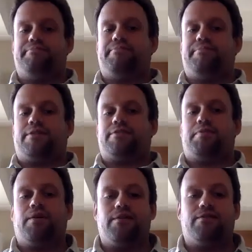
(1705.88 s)

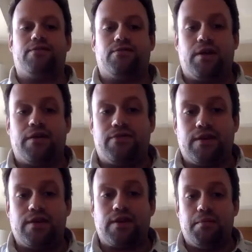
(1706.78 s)
experiences we have
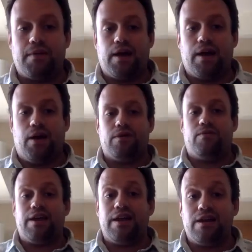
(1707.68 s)
seen coming out of
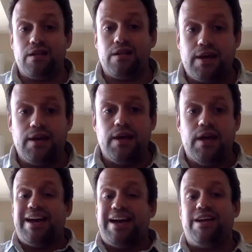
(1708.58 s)
Italy
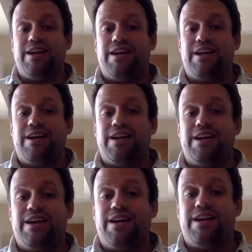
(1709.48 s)
and Europe
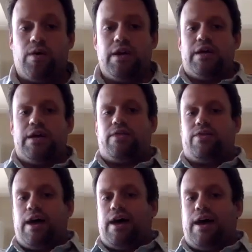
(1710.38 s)
now,
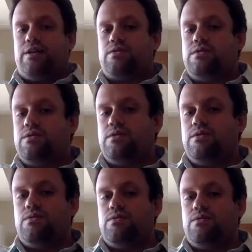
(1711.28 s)
that
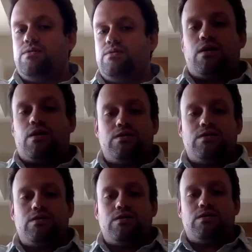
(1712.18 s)
we're
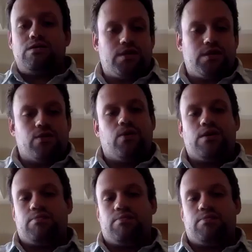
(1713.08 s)
still going to
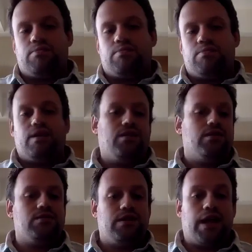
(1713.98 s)
be headed in
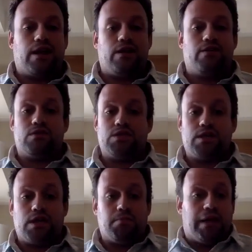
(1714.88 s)
this negative
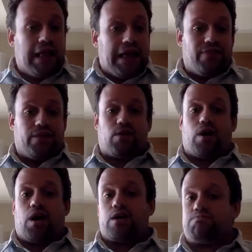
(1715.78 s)
regime. There
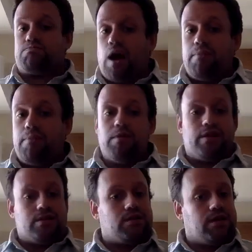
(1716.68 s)
are
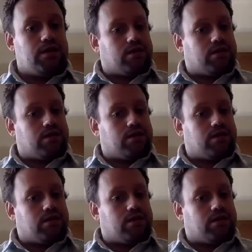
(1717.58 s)
probabilistic